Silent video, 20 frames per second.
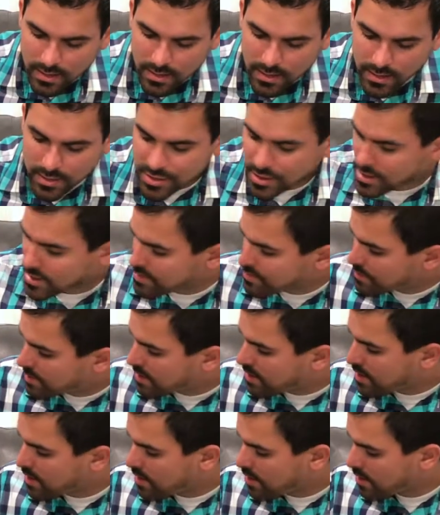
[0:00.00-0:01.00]

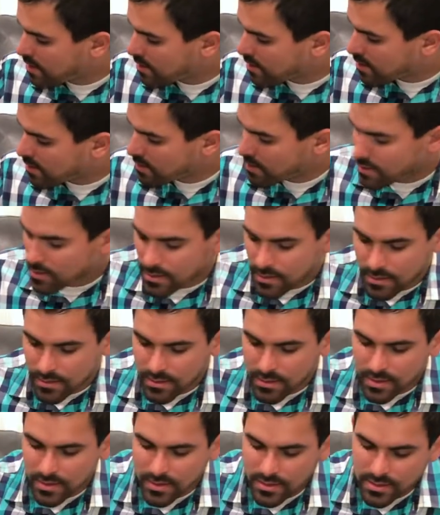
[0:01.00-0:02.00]
adjustment here.
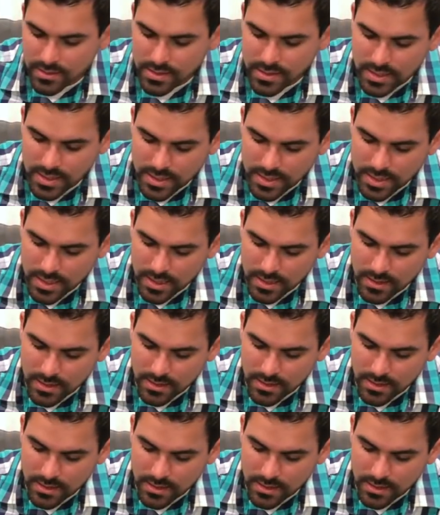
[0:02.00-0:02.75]
Use this.